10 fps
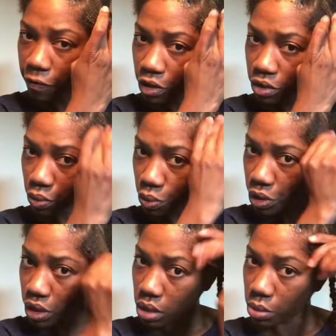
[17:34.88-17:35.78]
feels
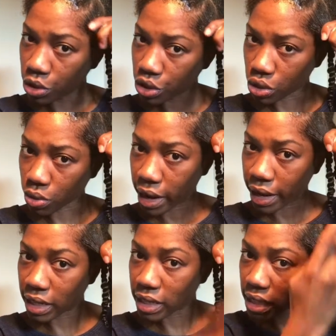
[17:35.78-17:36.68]
really
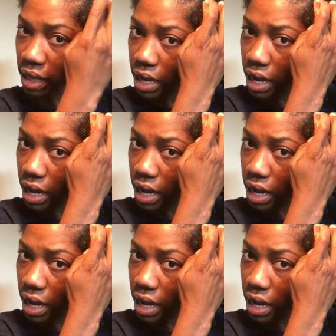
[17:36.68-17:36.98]
moisturized.